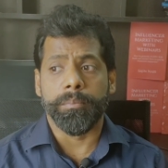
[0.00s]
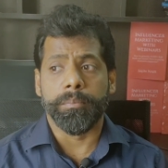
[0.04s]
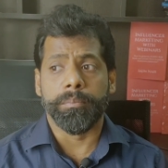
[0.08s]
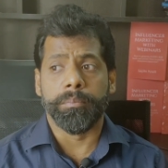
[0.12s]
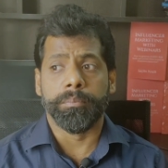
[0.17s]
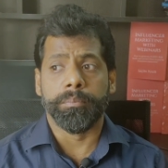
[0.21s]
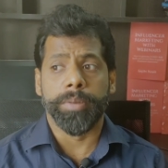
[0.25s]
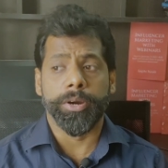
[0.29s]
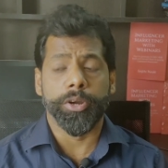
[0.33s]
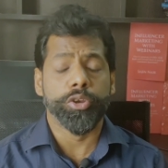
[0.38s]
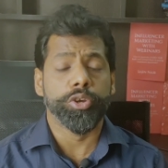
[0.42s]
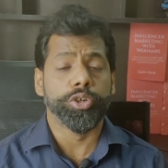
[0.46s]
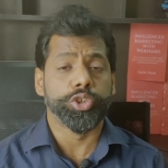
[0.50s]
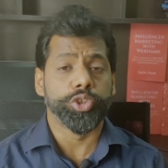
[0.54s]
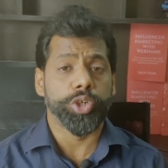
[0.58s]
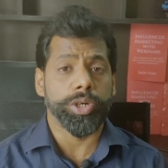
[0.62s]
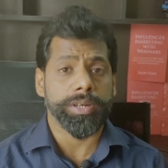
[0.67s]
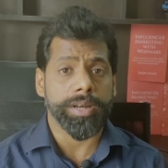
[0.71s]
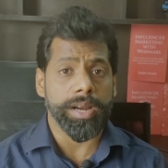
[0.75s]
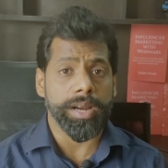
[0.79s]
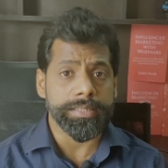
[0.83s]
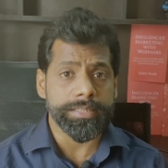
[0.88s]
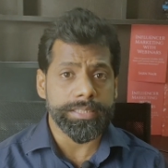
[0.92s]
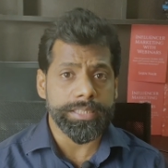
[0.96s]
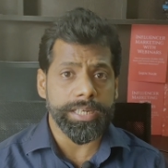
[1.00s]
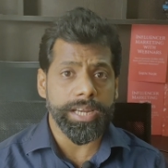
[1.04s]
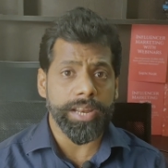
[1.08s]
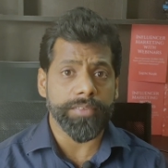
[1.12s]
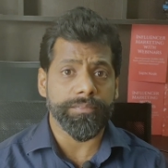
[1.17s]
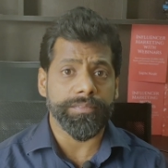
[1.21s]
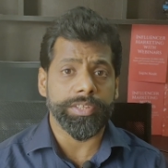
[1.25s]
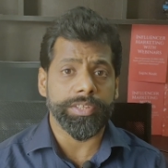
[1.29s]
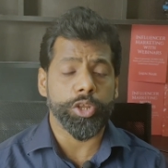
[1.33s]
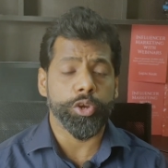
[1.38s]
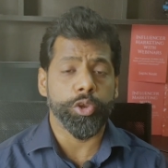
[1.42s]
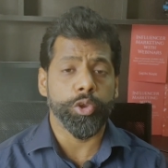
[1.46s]
But you should consider
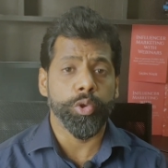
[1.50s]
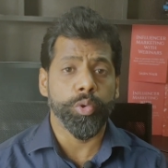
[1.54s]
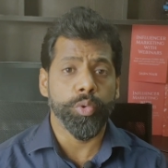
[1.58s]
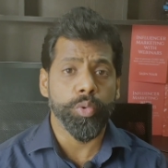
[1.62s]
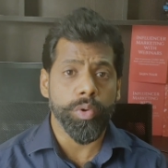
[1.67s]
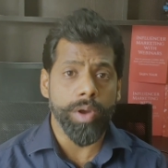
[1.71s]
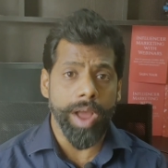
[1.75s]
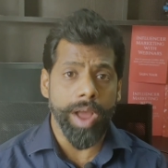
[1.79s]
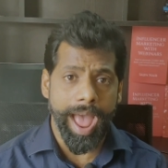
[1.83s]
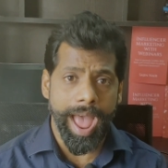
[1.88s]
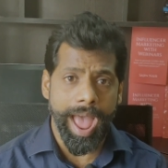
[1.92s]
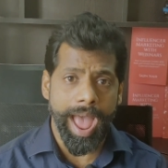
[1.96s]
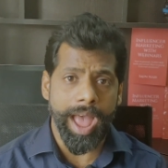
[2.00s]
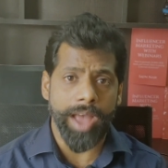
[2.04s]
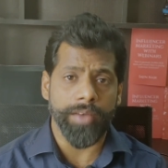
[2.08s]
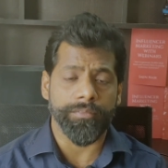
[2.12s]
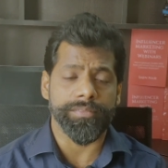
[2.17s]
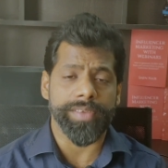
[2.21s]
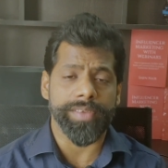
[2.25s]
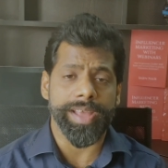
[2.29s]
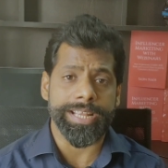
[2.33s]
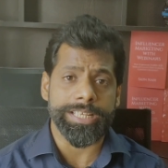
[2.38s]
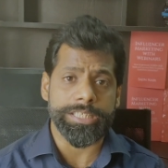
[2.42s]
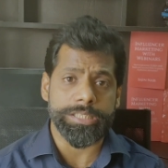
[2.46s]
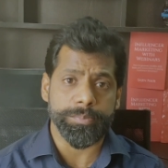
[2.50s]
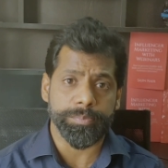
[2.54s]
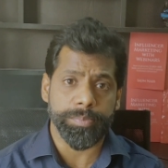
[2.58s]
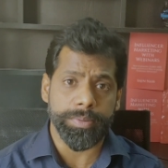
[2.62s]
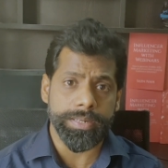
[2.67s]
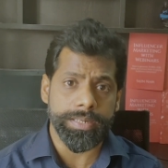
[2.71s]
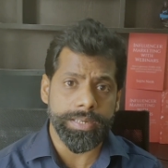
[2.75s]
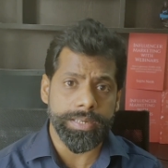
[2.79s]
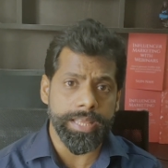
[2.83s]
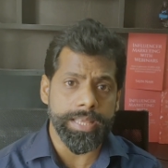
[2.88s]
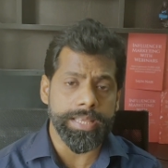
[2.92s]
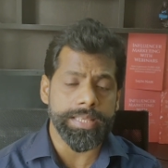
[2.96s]
whether you have
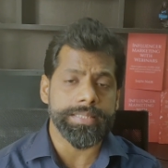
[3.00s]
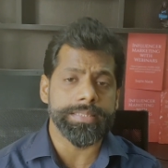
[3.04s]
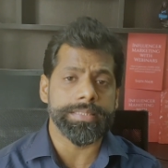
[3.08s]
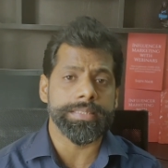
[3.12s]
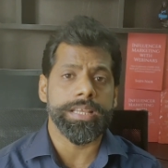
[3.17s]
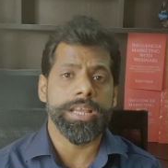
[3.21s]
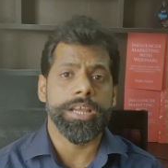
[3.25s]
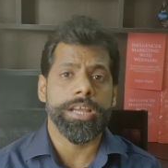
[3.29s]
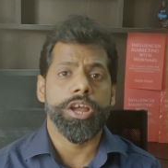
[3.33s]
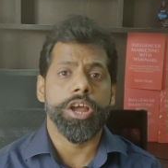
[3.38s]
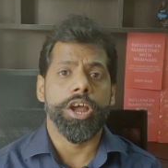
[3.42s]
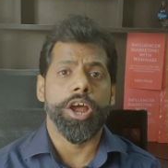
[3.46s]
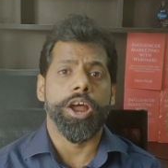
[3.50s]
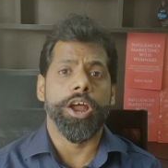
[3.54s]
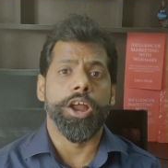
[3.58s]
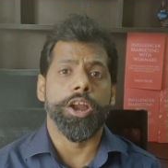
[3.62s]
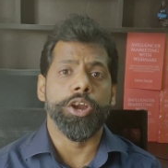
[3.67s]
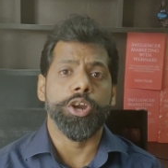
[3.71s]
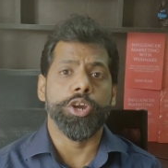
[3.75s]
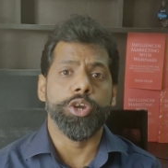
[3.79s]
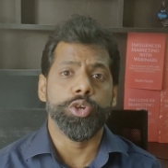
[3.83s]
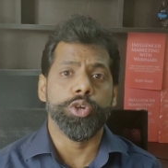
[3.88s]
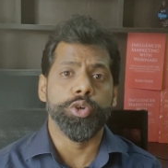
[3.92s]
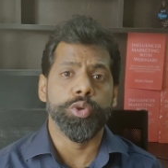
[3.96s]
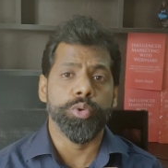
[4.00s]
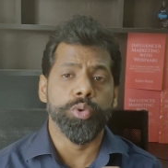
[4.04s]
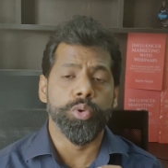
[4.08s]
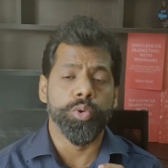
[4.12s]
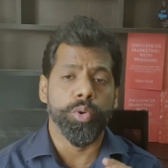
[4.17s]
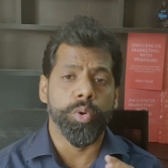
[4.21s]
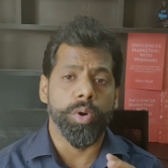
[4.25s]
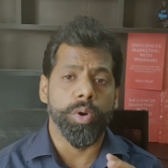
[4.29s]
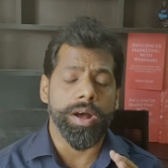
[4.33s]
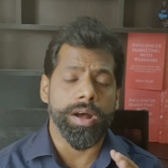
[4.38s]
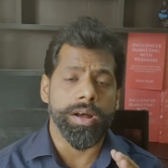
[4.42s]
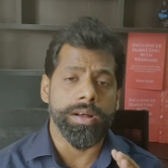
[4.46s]
expertise
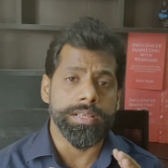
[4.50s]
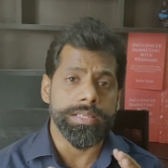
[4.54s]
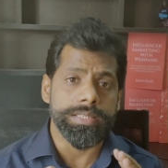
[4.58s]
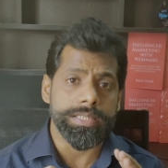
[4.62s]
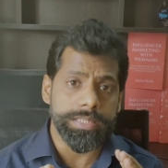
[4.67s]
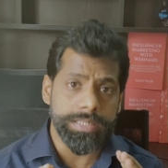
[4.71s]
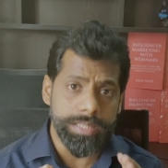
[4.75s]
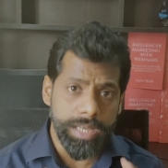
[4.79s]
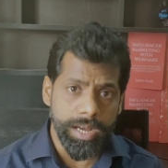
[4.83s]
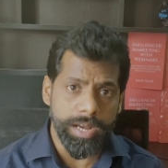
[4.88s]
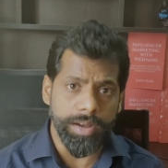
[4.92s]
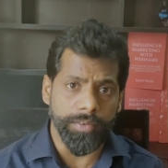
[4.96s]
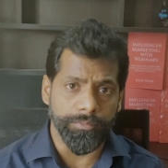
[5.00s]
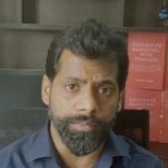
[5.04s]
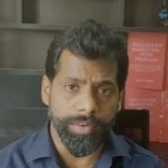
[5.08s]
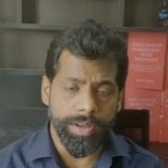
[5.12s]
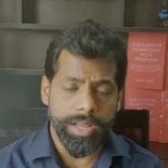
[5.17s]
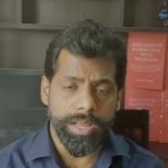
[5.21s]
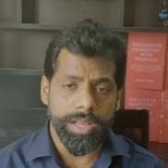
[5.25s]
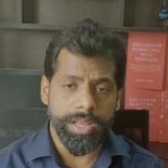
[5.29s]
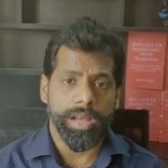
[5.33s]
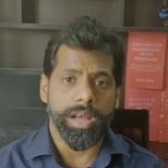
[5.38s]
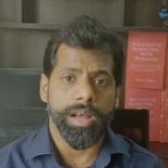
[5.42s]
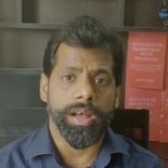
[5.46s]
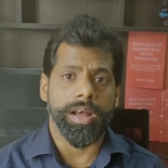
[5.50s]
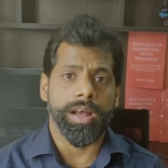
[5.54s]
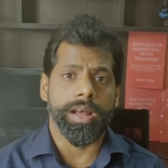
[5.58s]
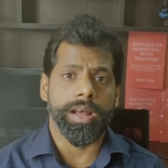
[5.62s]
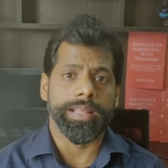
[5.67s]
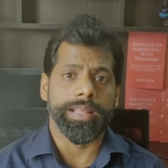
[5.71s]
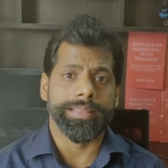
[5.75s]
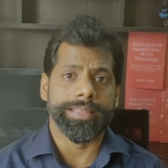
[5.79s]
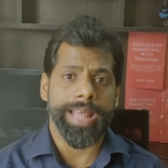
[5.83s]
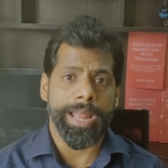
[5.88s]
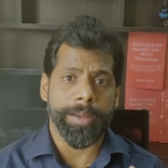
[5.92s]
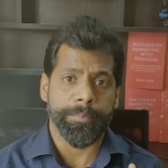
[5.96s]
to serve
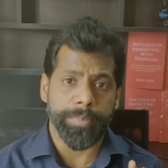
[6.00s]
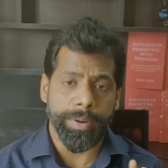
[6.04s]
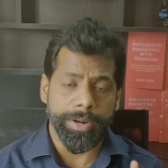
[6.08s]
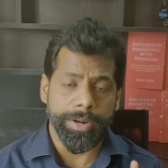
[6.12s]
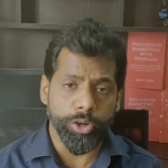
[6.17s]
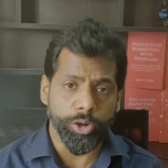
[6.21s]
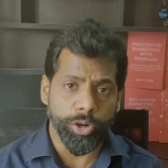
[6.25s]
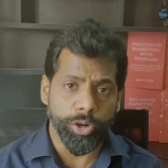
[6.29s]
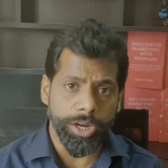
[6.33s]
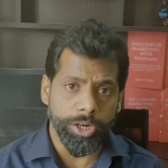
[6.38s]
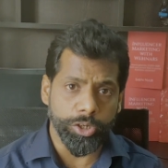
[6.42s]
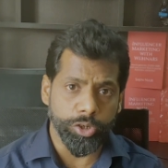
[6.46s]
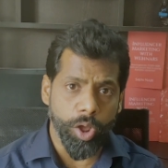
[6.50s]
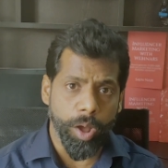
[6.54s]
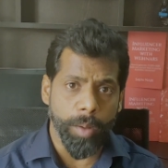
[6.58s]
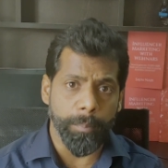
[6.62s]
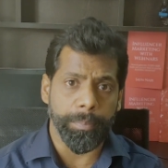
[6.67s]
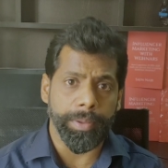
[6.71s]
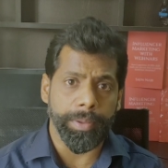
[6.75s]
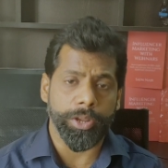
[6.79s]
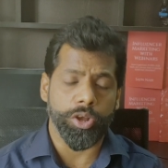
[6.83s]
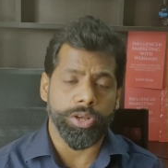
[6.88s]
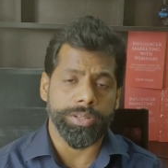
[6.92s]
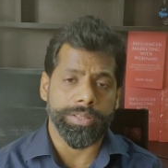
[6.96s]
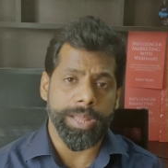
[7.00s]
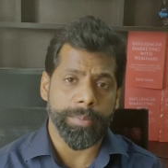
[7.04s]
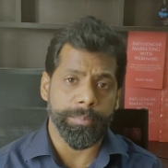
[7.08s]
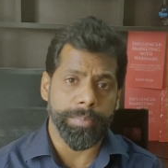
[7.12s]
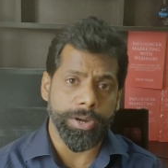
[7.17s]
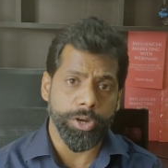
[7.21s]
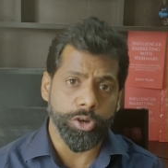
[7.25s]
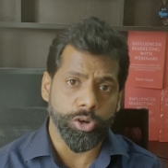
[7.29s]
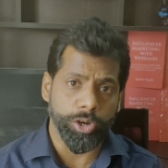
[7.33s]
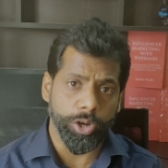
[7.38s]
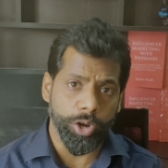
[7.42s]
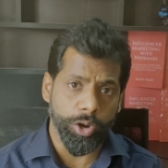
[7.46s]
that particular topic or that
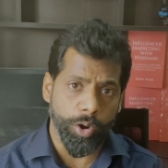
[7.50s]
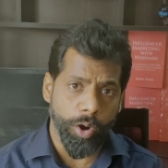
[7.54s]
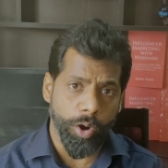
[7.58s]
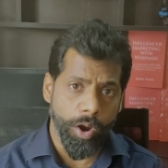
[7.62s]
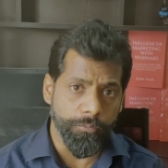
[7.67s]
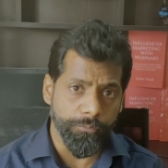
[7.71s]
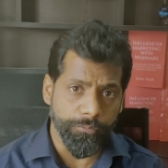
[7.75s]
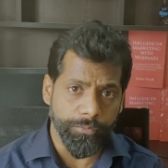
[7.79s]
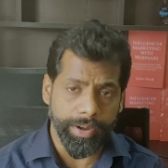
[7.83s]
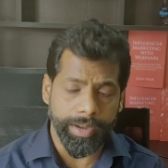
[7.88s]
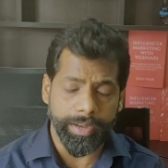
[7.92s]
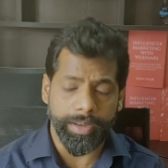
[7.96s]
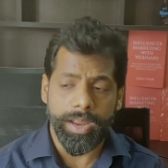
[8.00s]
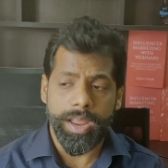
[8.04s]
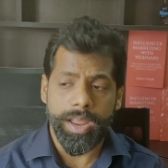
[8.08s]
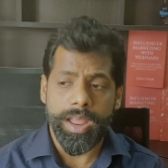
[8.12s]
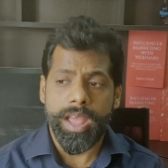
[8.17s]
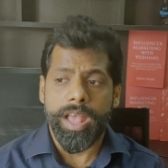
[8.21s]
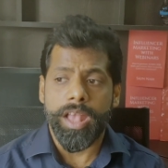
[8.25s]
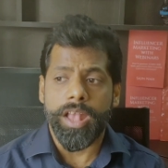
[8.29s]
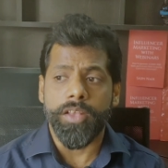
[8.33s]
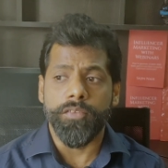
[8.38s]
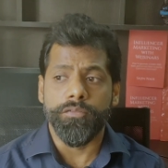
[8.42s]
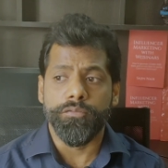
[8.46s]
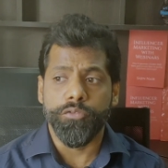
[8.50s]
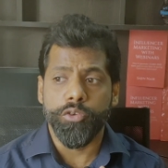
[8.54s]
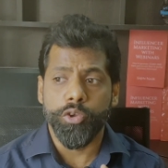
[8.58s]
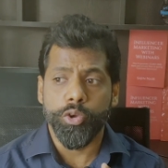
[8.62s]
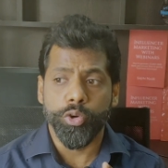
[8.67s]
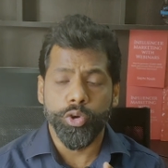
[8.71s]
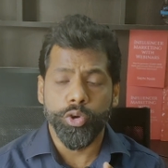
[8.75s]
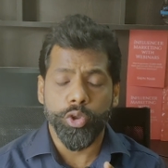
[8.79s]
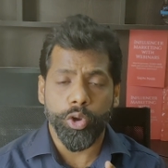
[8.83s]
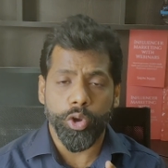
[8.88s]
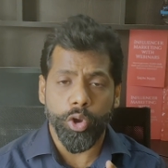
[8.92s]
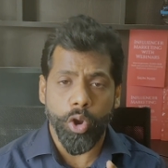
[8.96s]
particular offering. If you
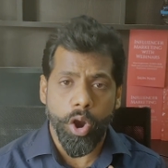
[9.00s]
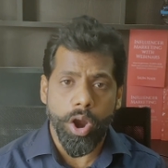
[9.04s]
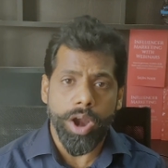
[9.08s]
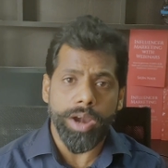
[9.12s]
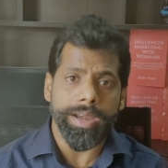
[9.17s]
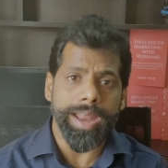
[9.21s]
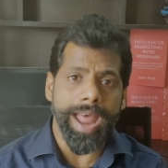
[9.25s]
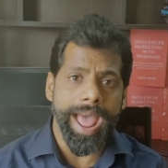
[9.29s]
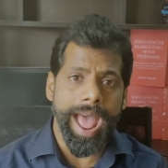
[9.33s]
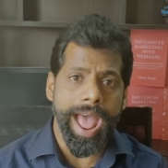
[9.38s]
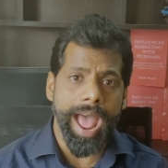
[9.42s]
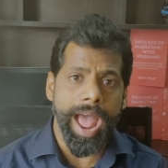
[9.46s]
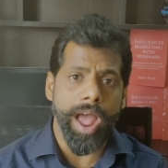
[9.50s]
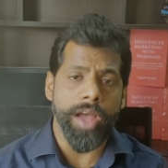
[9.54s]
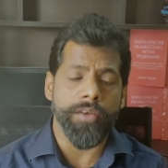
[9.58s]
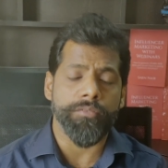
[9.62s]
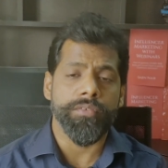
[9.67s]
do not have